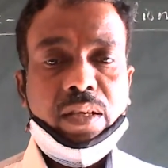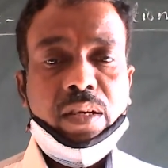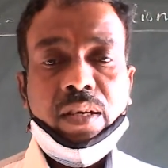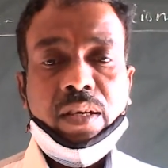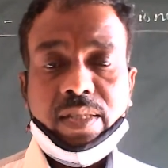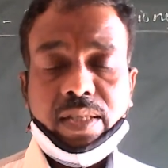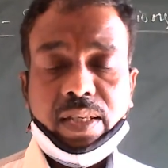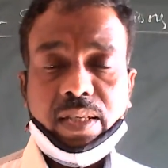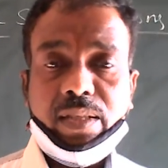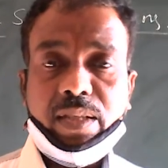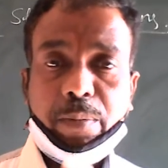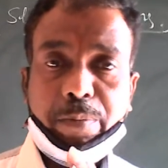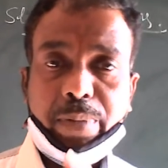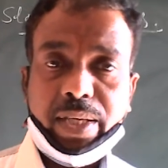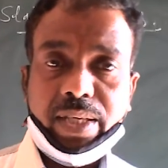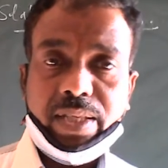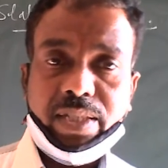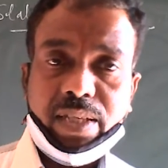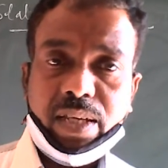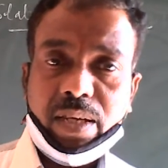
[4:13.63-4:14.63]
See the
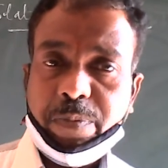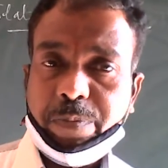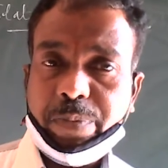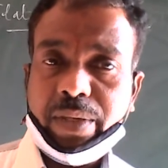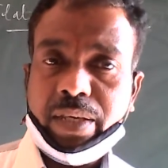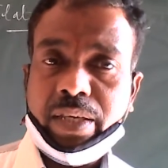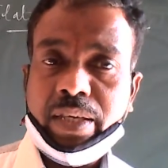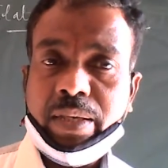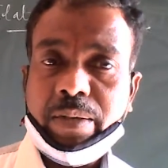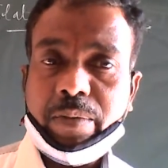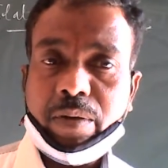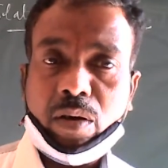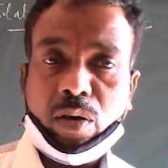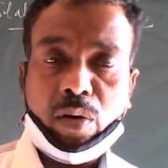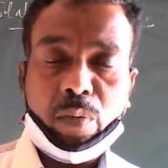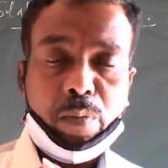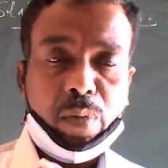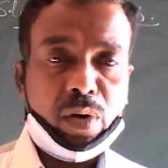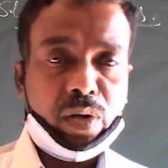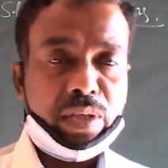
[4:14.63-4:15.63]
BJP
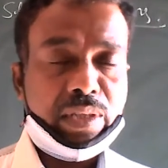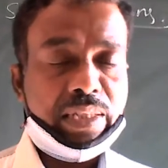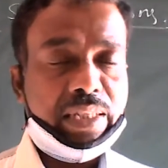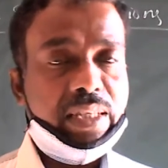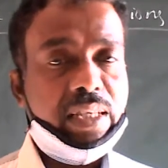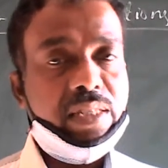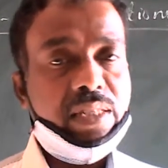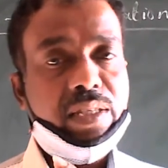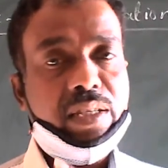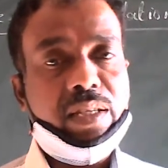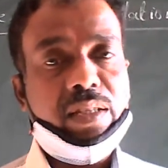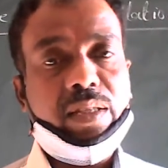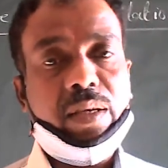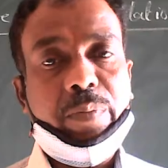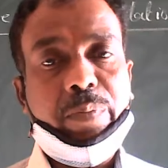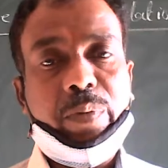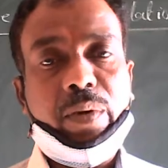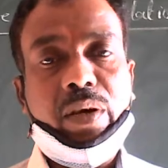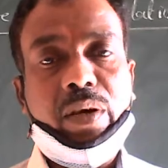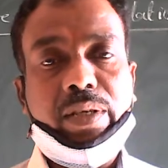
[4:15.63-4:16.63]
or Bharatiya
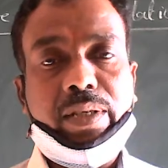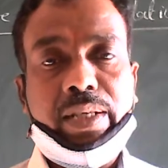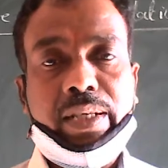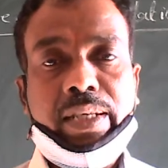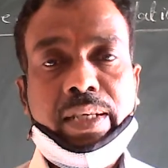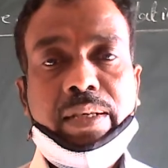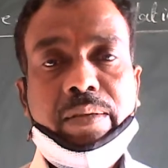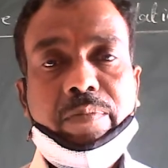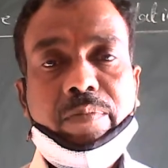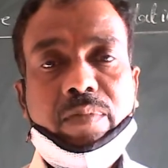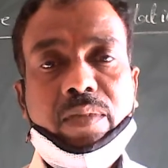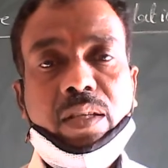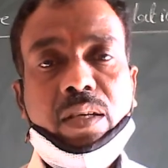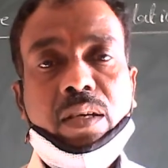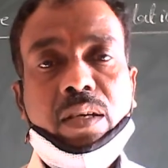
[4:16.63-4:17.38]
Janata Party,